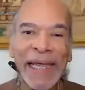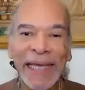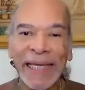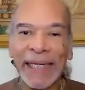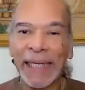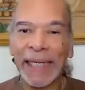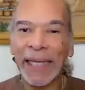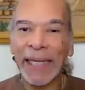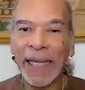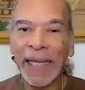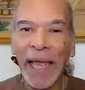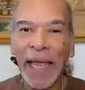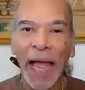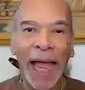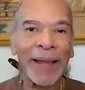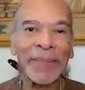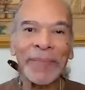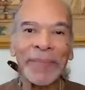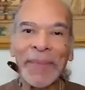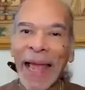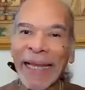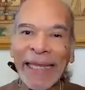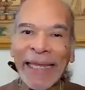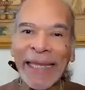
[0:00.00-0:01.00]
it.
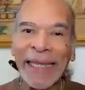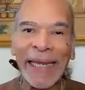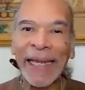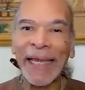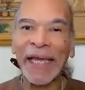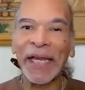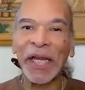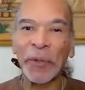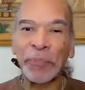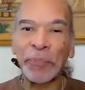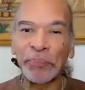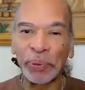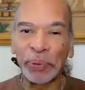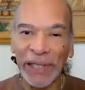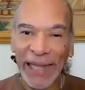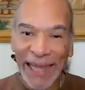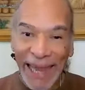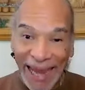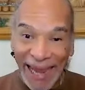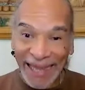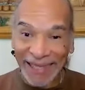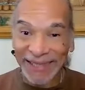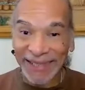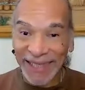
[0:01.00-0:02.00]
I'm not getting any
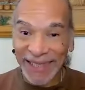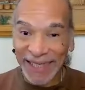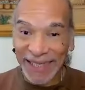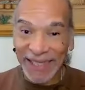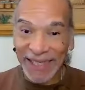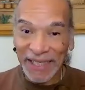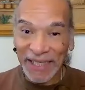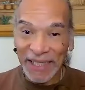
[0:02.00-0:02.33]
plant.